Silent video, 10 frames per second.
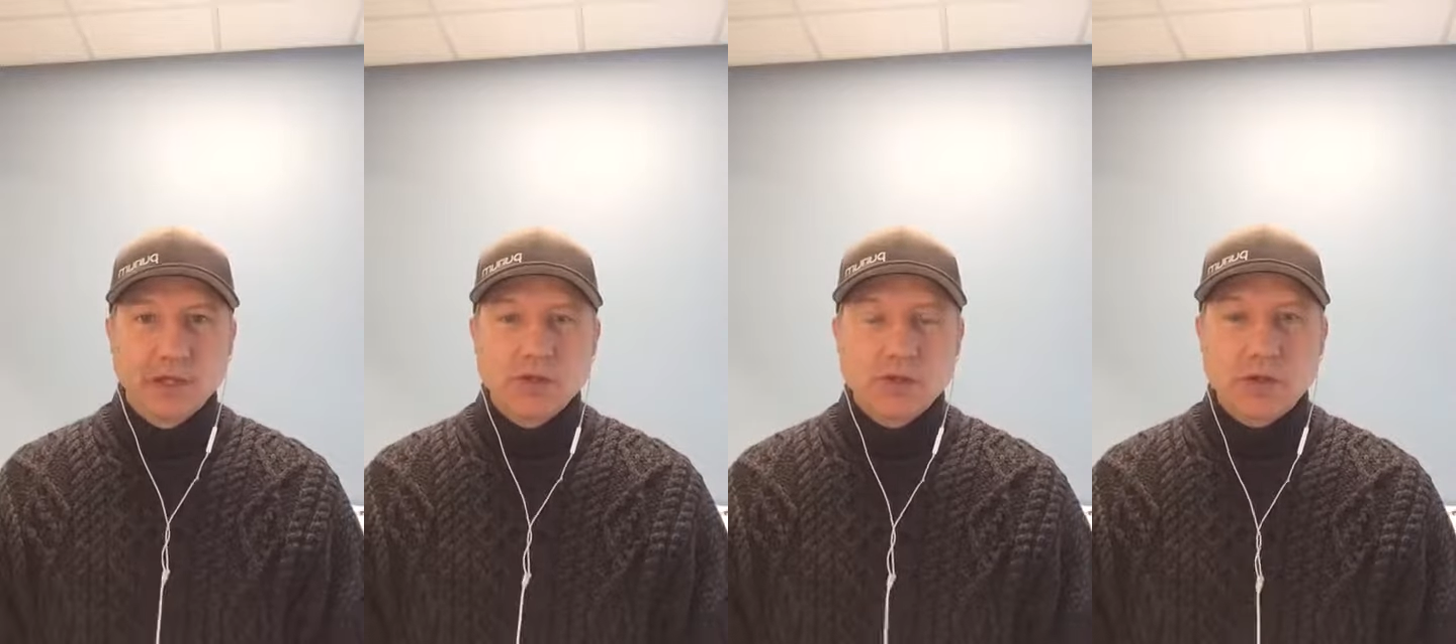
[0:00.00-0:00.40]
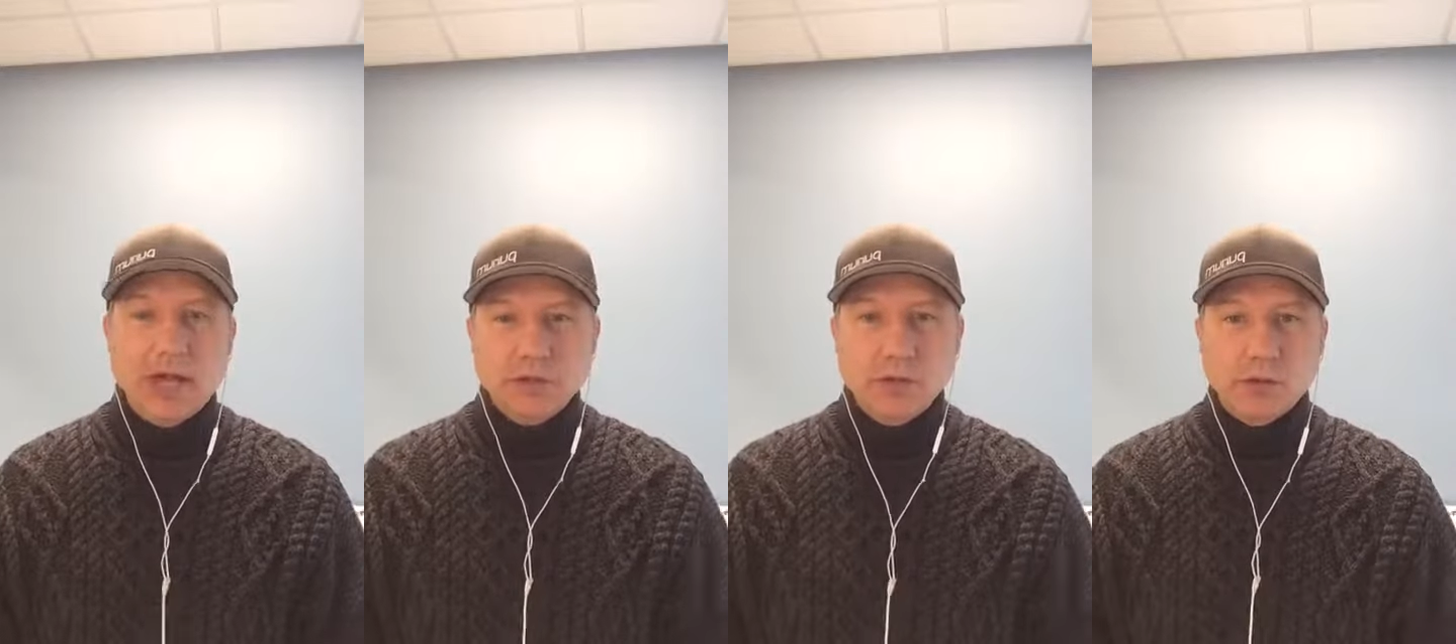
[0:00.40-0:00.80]
So
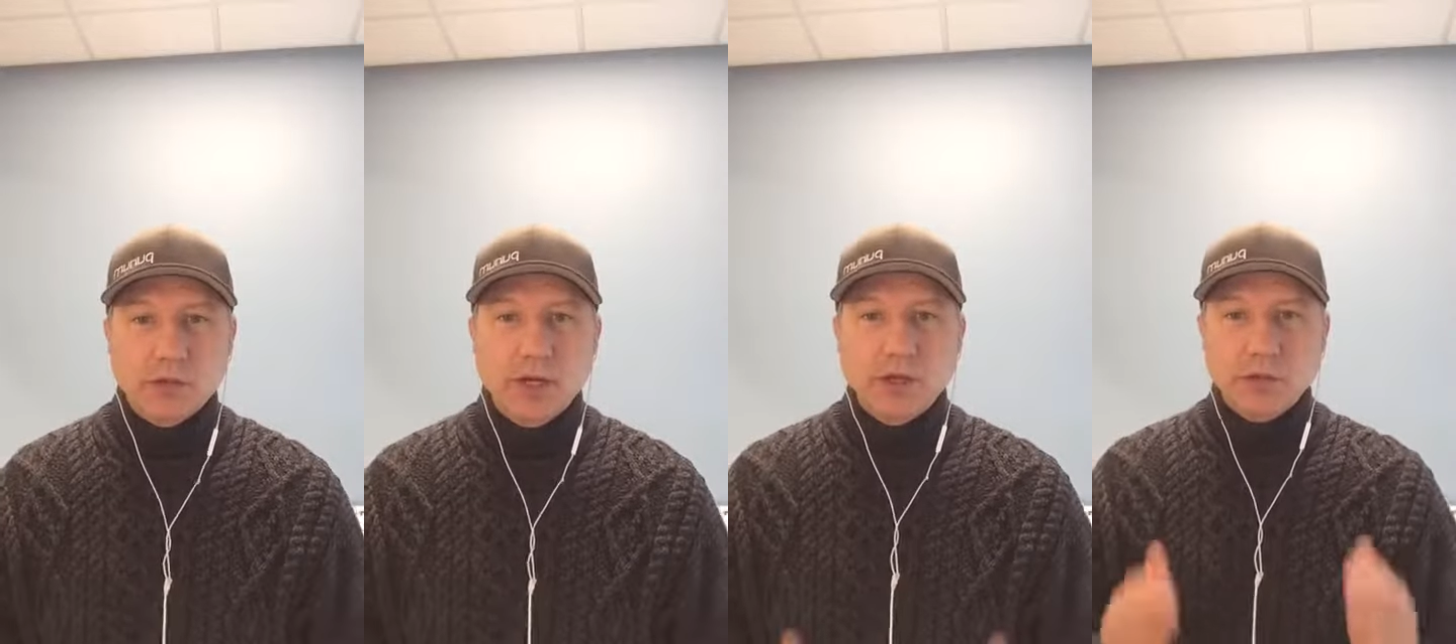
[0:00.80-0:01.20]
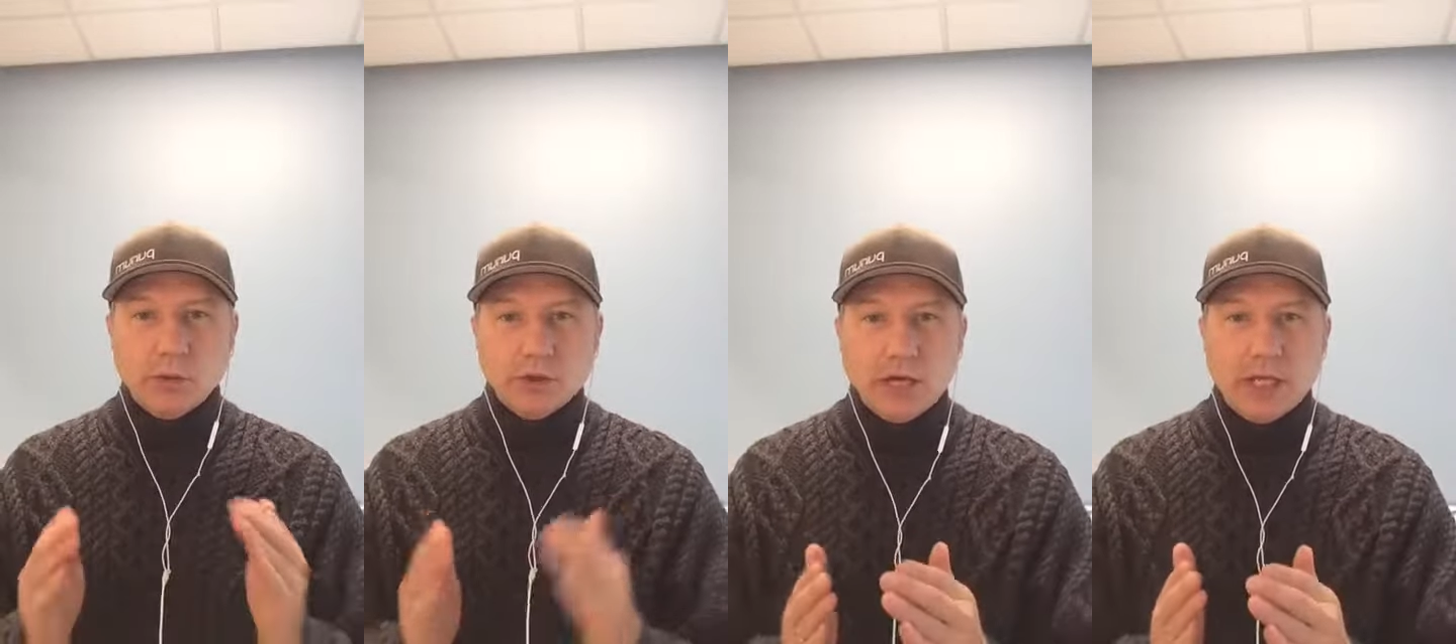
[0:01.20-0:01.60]
that's what we're trying to do. We're
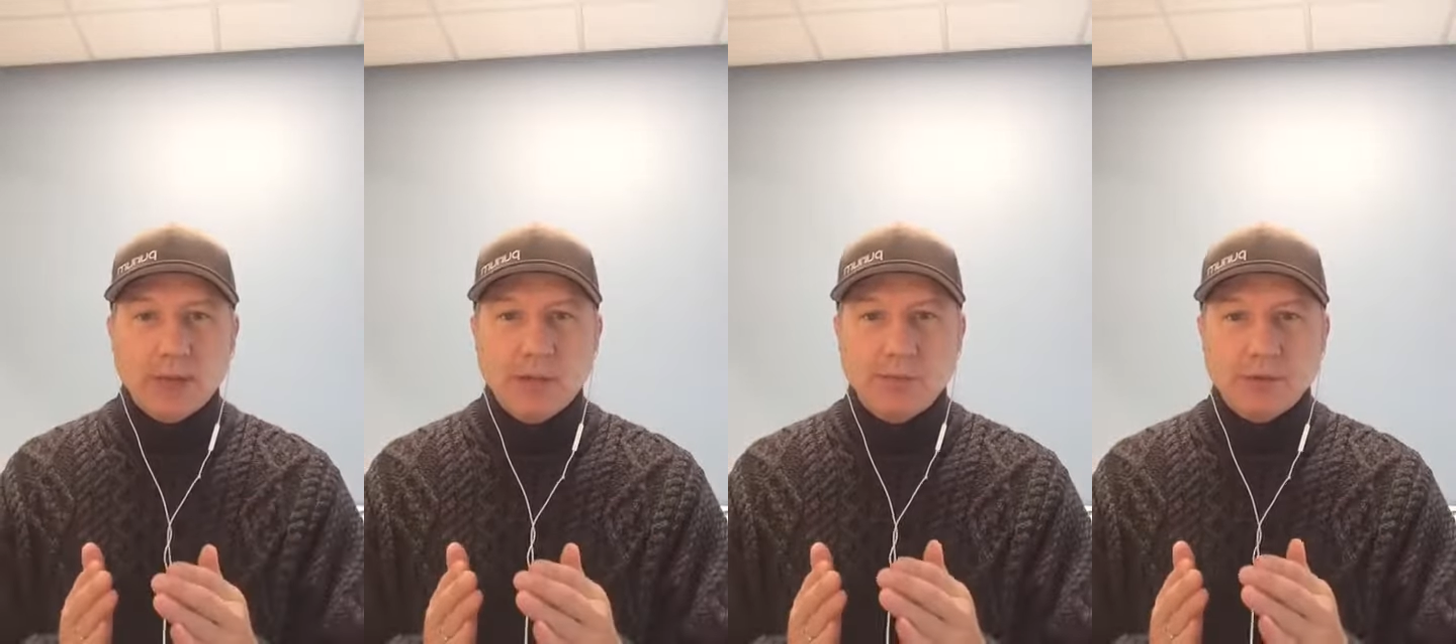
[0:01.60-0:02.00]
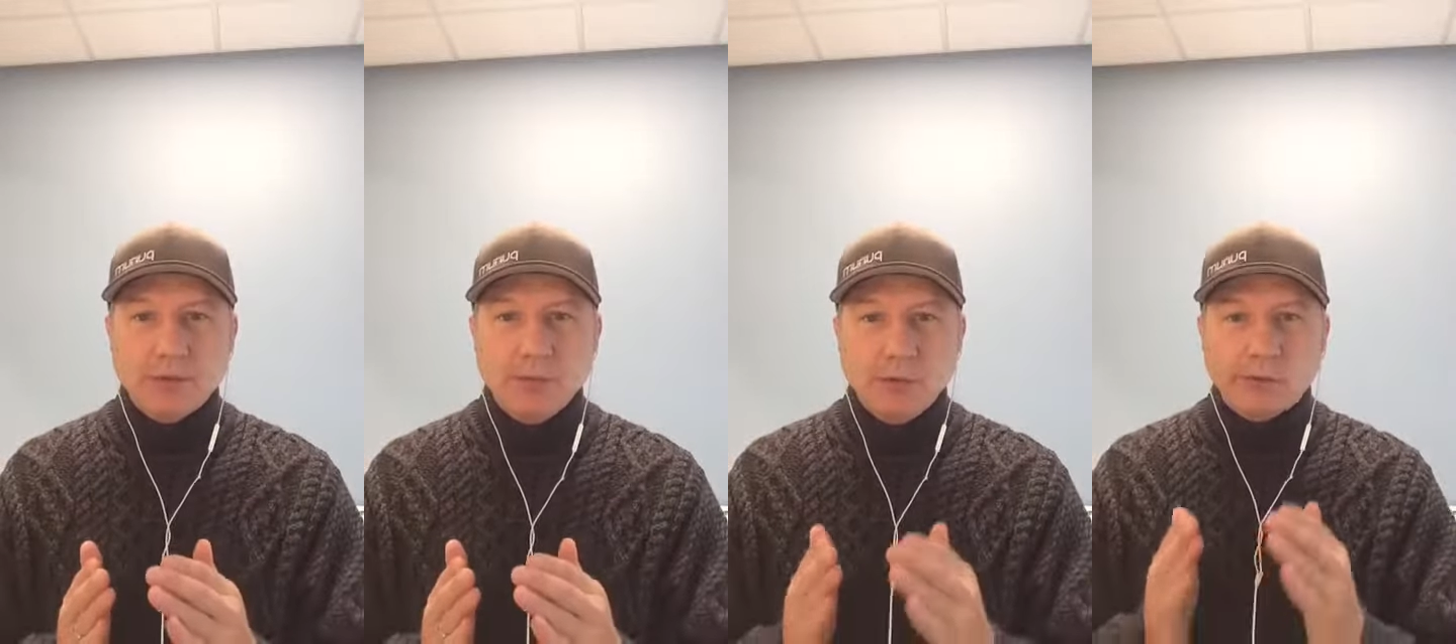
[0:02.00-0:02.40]
trying to get people
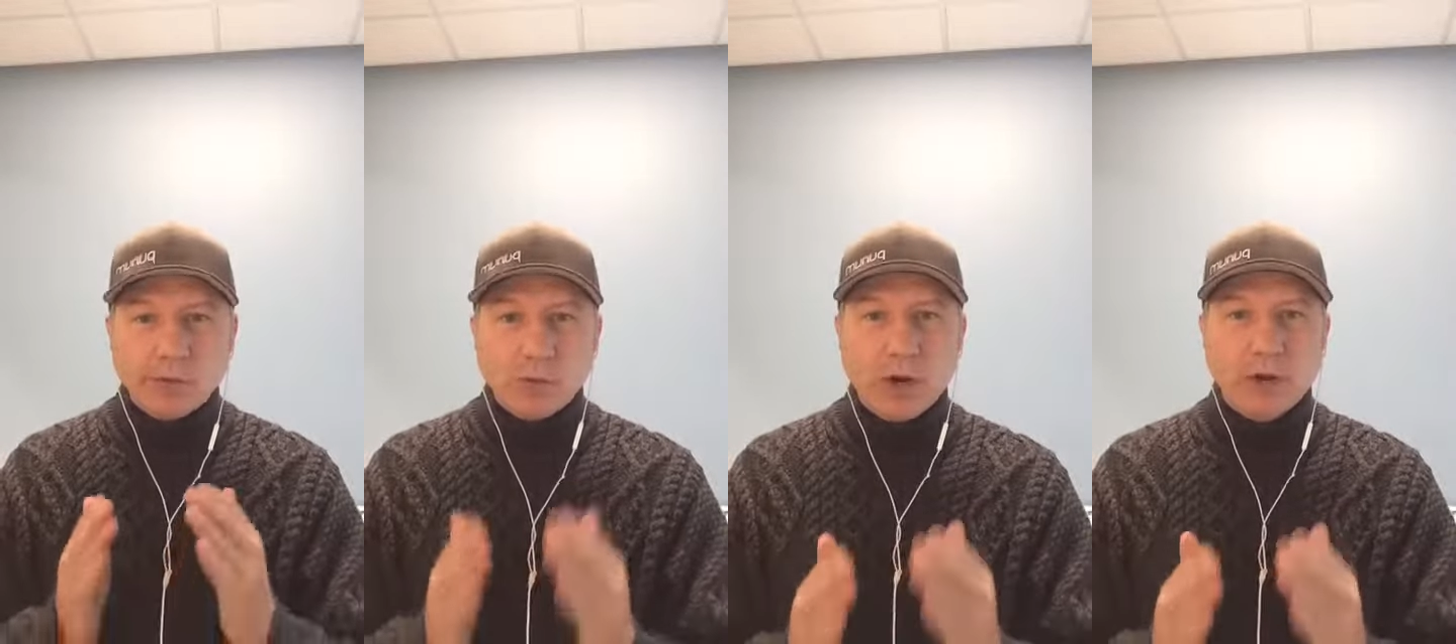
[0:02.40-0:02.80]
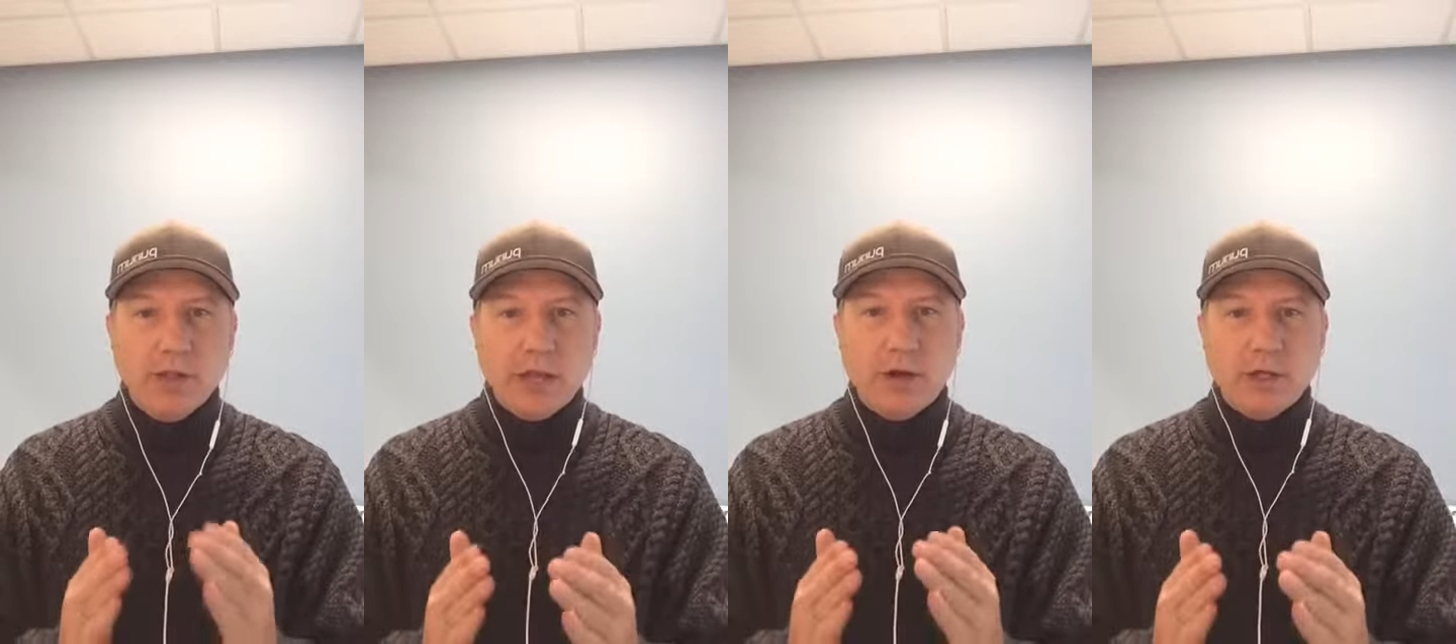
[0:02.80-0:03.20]
to move from where
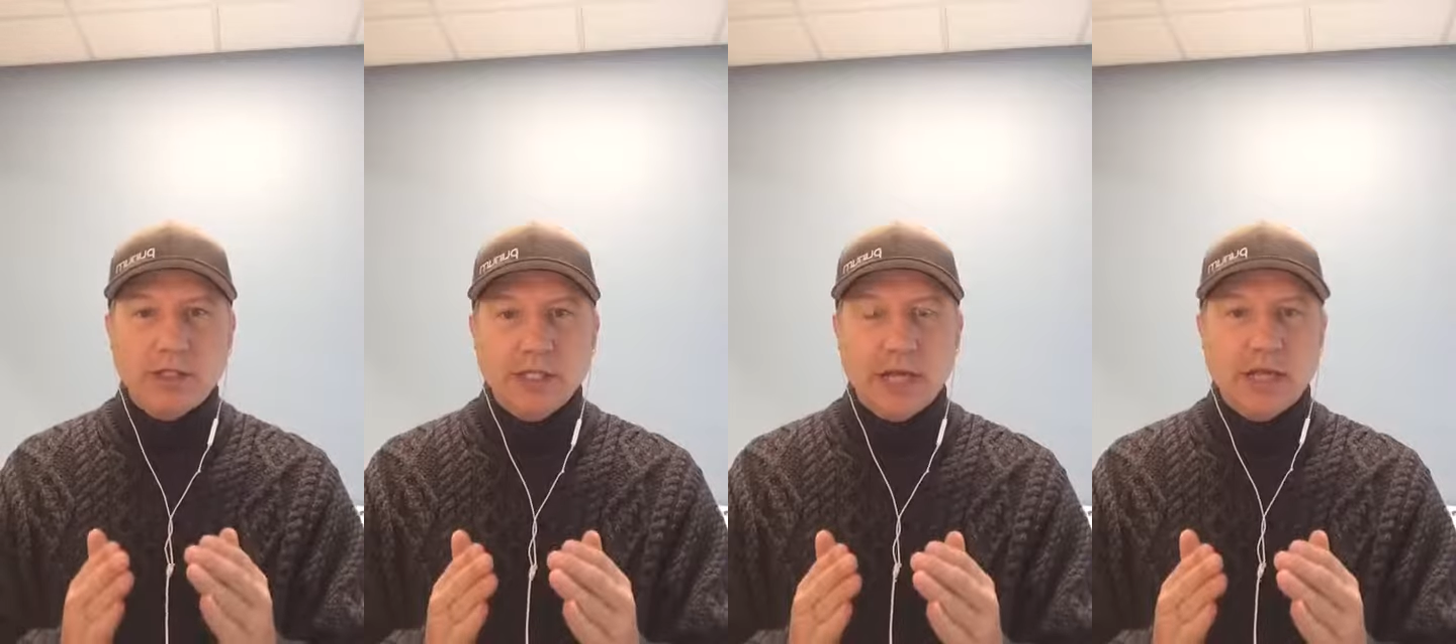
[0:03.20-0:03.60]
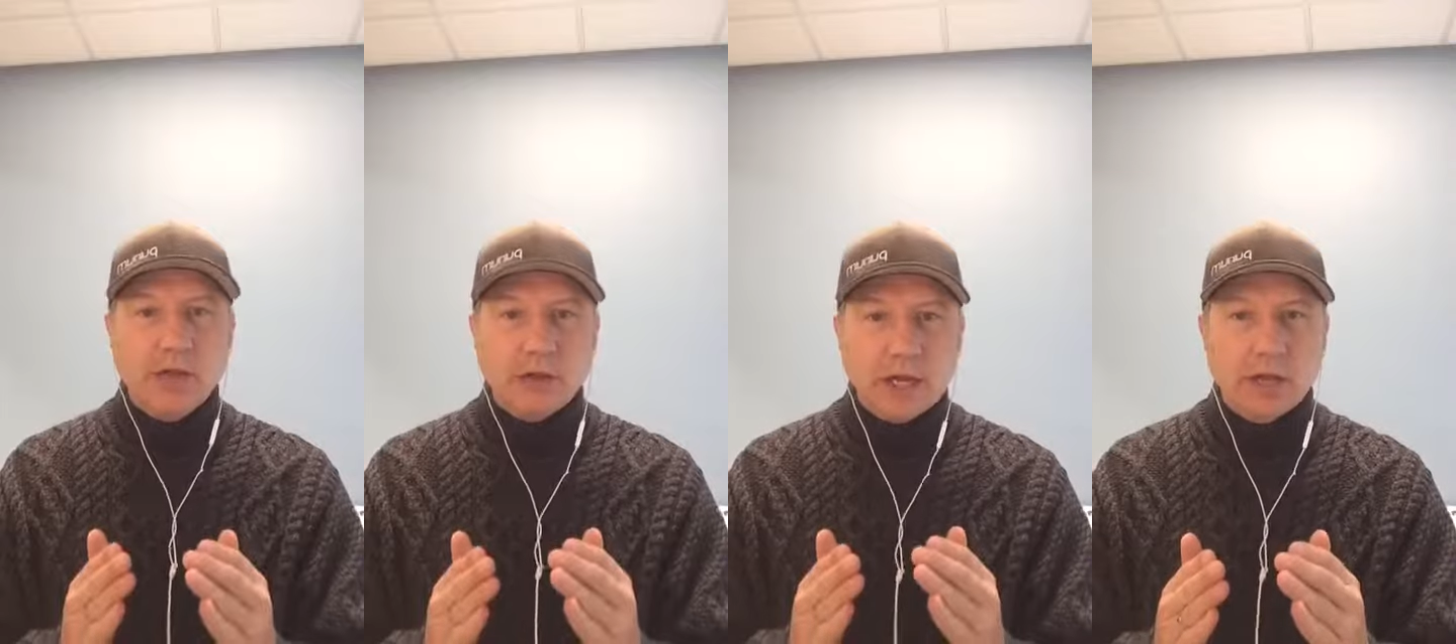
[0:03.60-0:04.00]
they are today in
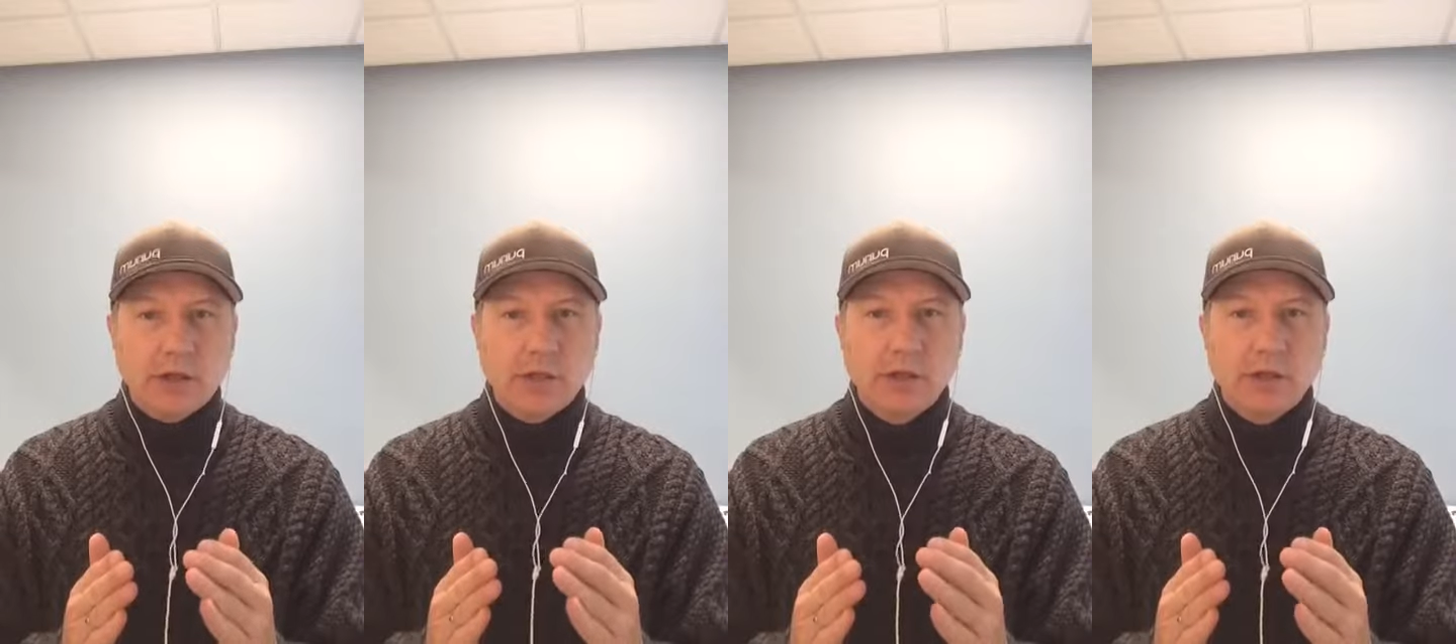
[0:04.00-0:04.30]
their health